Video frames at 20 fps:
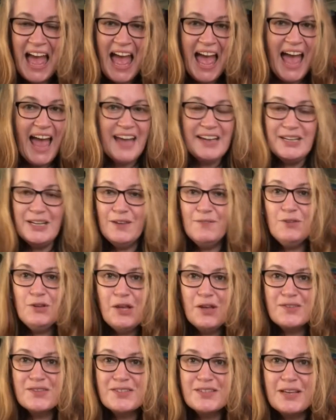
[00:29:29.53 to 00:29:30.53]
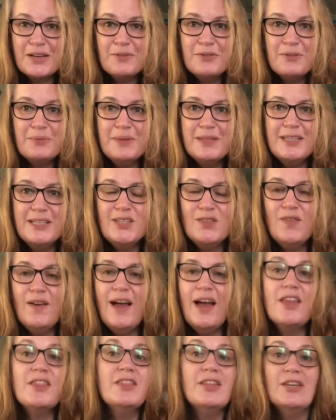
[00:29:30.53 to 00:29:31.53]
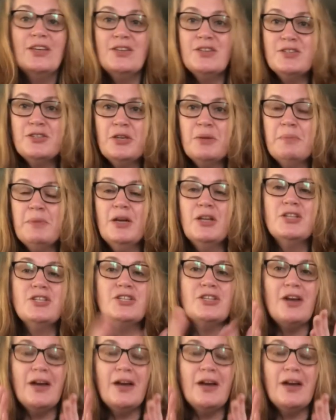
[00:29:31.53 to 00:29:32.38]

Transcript: And if you have stuck with me this far, thank you so much.